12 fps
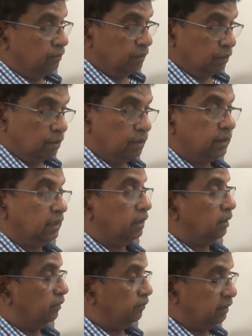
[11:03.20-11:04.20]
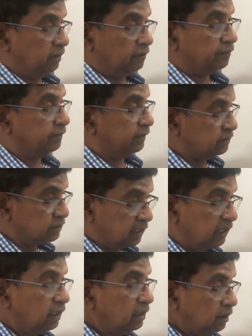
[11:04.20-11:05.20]
or even
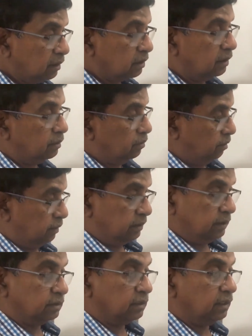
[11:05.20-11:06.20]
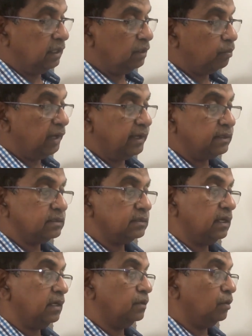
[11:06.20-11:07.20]
fungi, that is green plants
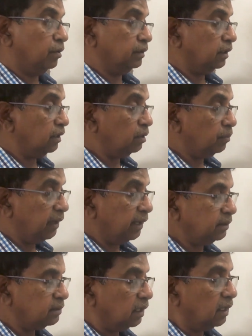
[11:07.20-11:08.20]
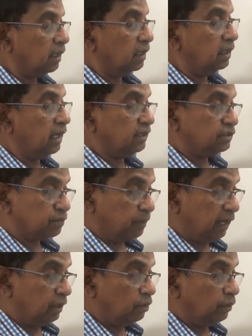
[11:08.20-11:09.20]
and non-green plants like
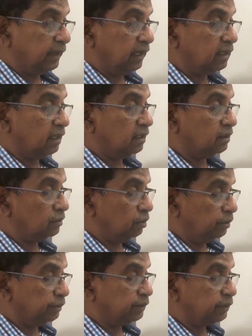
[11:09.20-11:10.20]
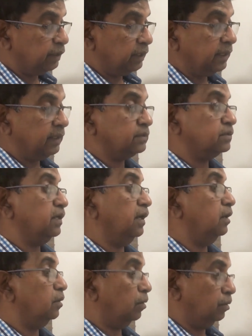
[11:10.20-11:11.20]
Spirogera, Eulotherix,
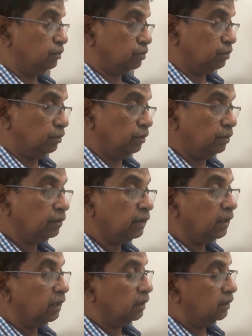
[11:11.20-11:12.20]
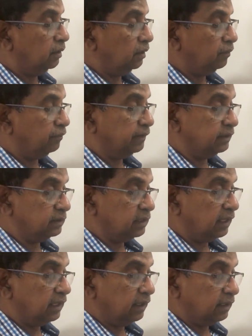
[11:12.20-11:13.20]
and also the
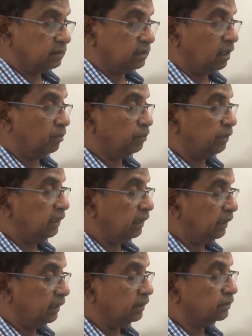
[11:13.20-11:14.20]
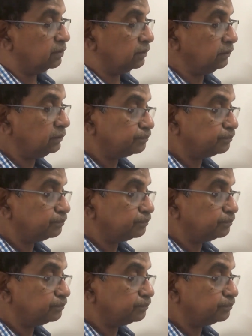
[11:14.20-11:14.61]
fungi example is